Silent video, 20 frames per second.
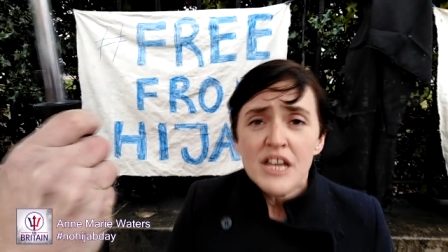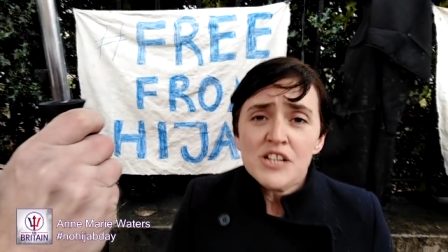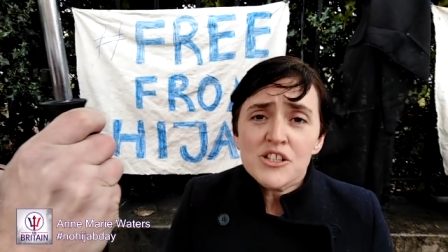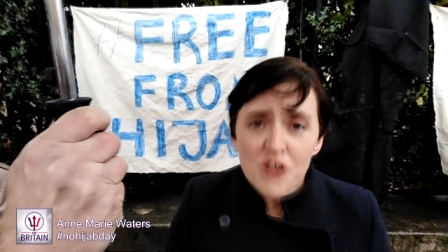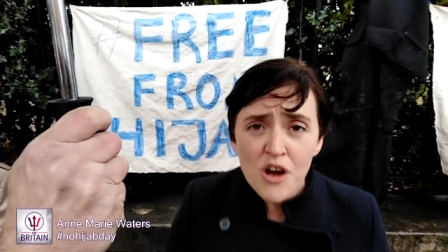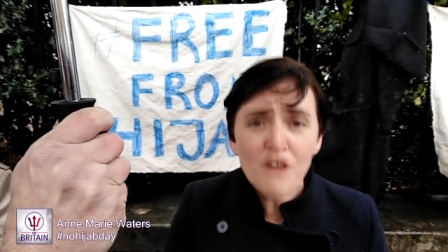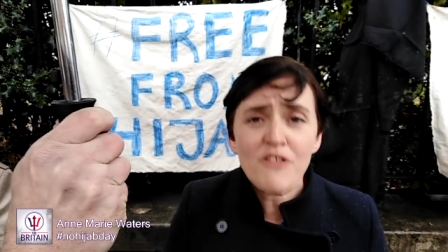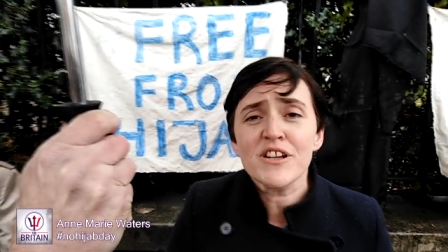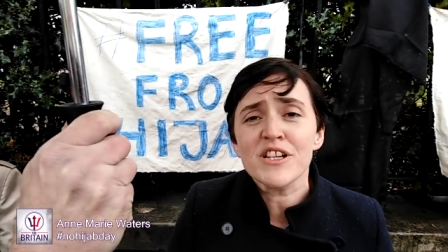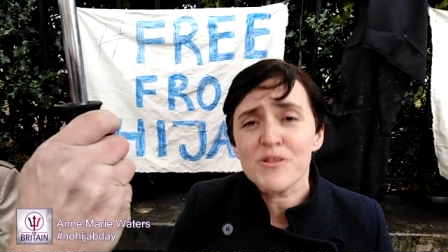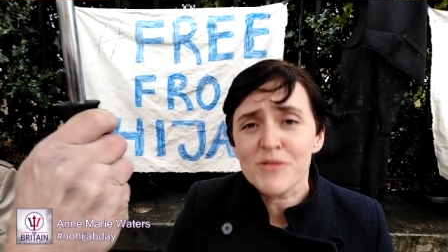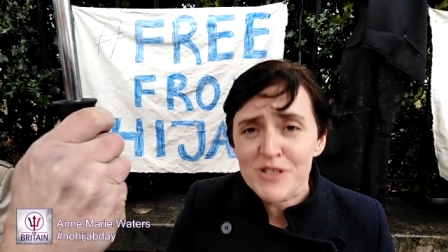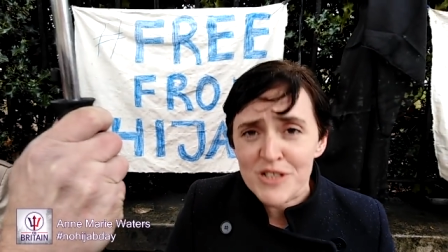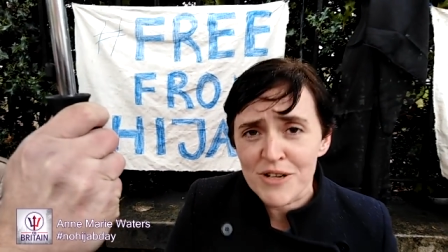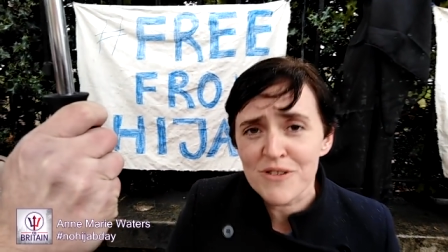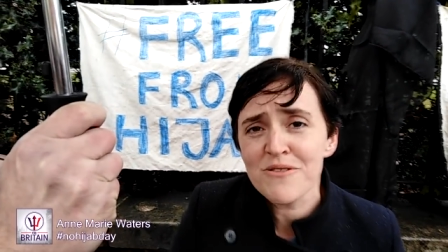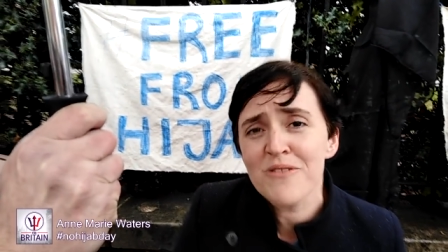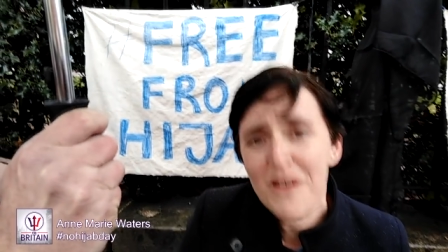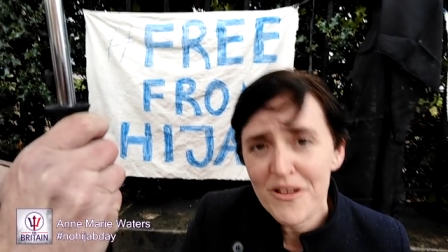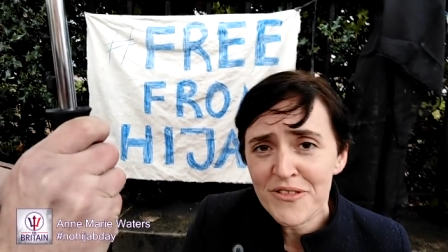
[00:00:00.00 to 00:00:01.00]
Tories will
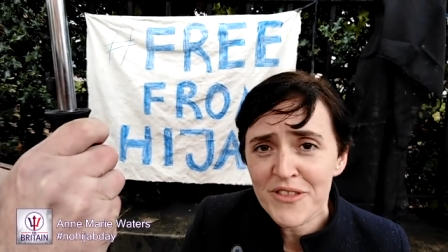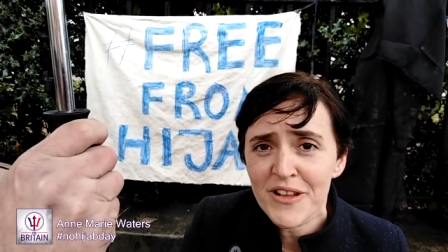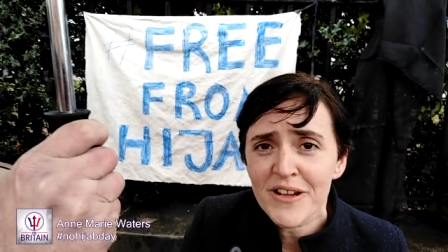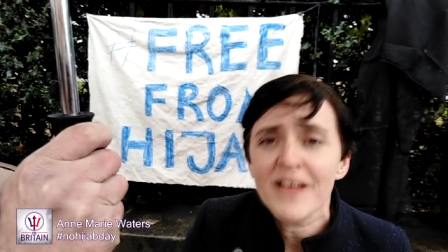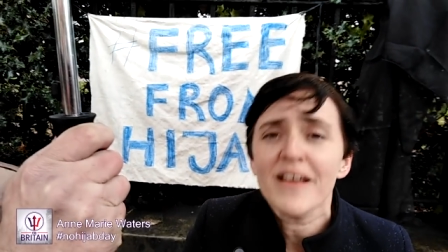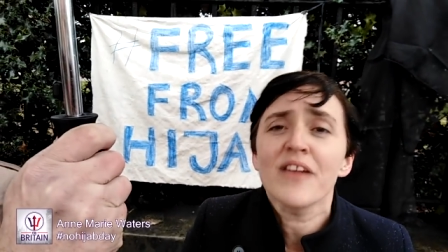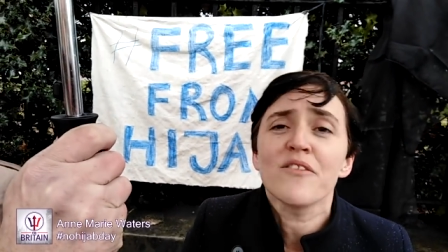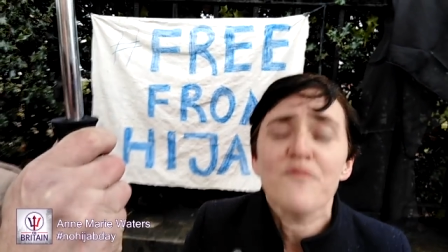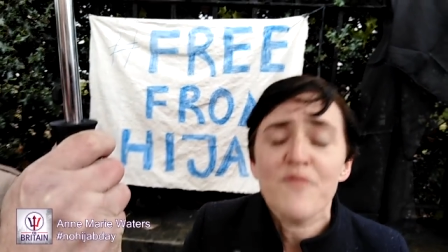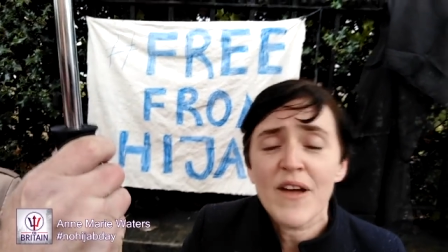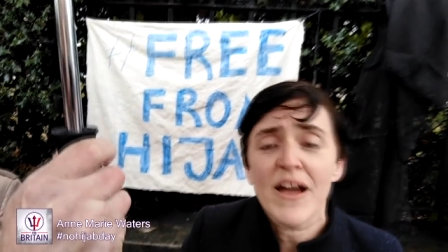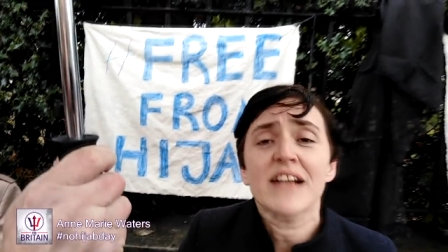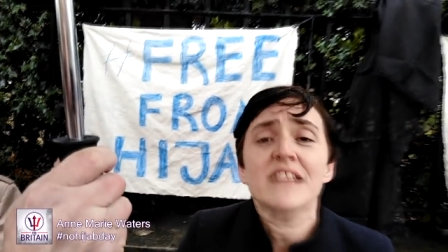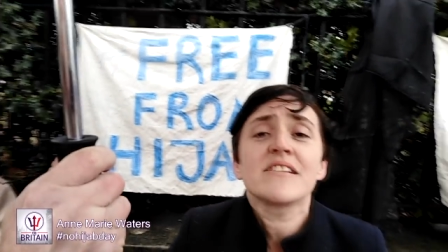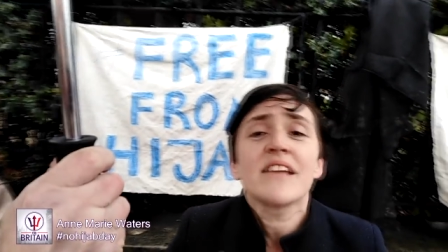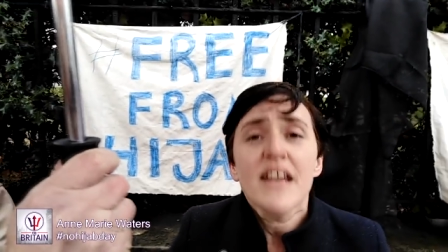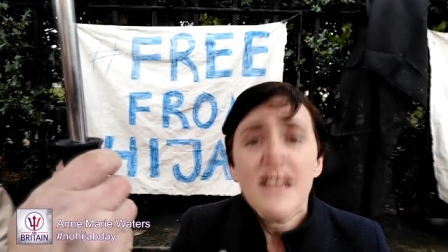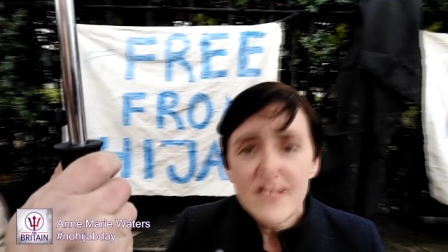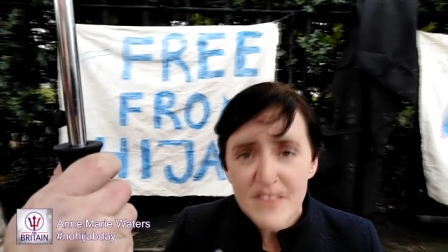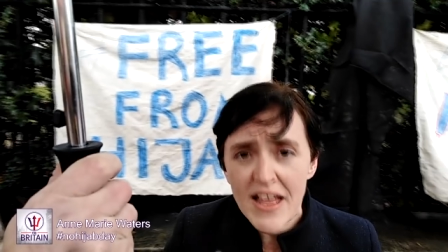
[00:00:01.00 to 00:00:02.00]
do nothing. In
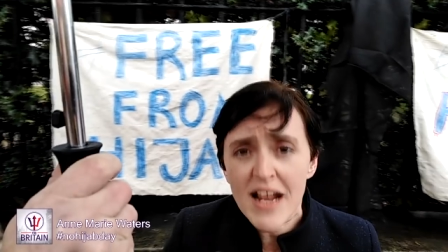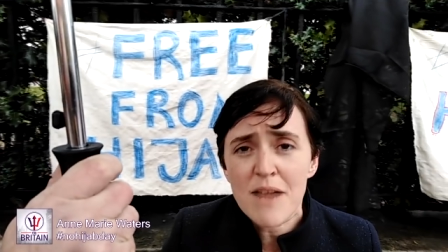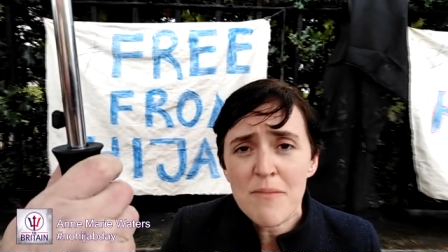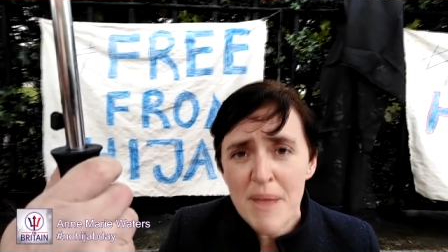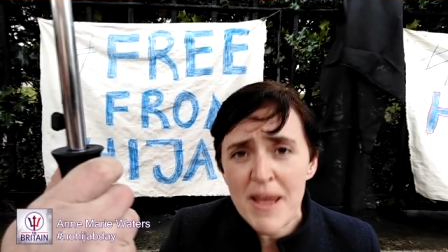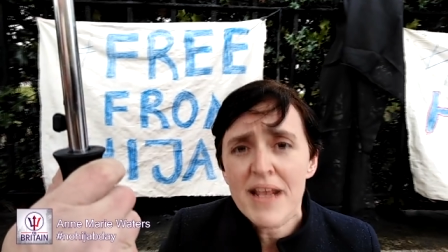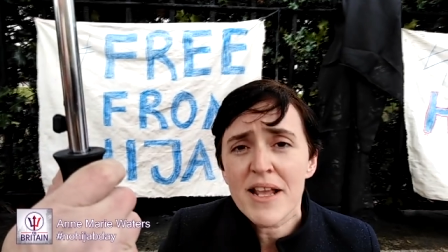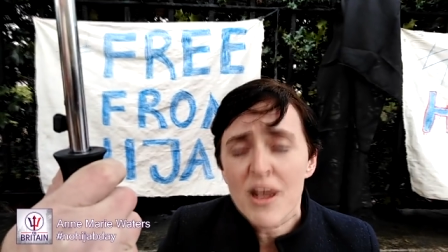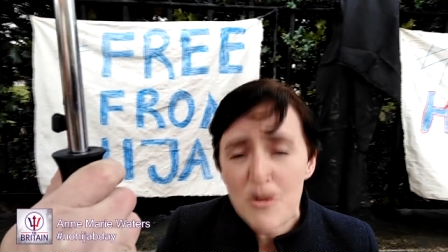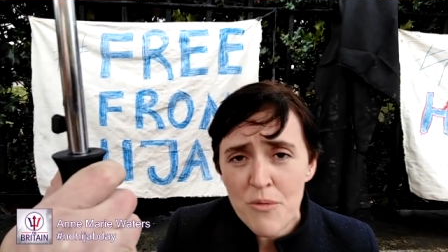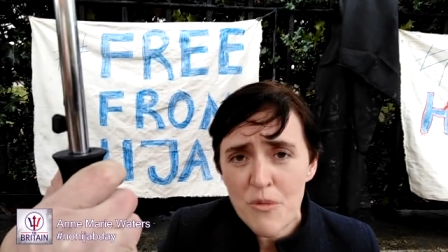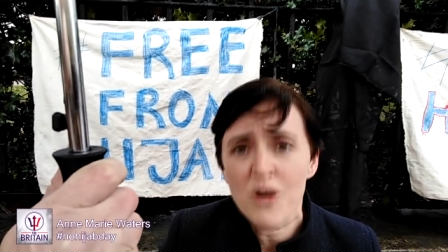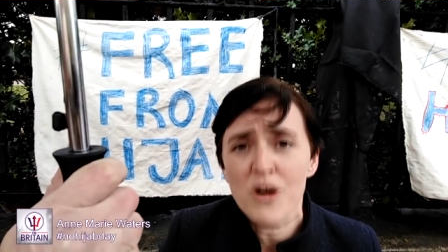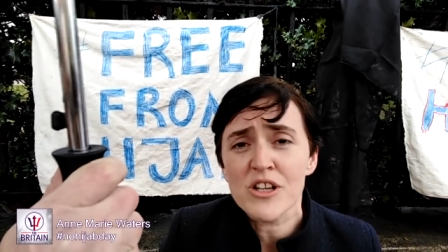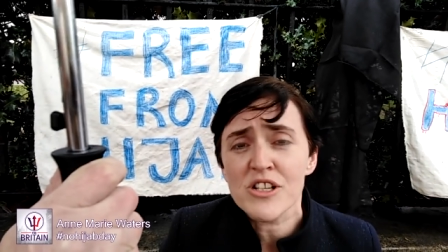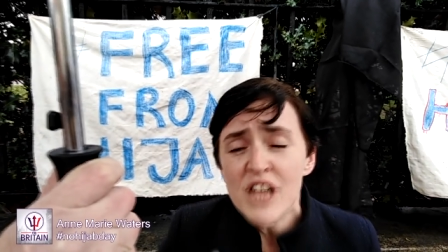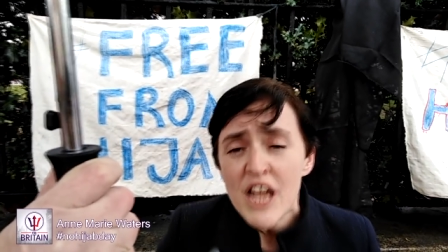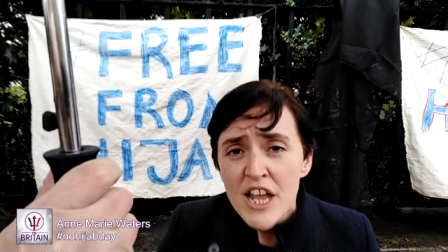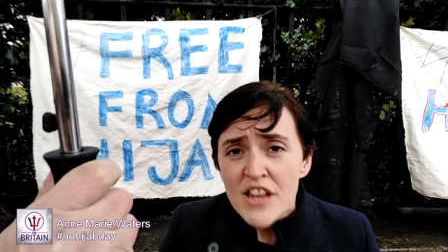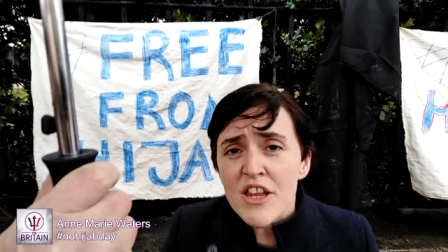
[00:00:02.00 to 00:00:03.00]
fact, they'll make it
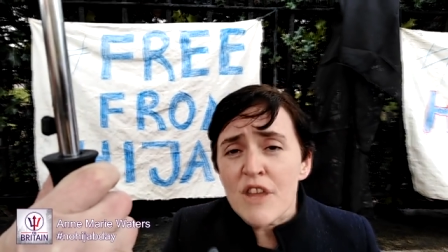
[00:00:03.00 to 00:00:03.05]
worse.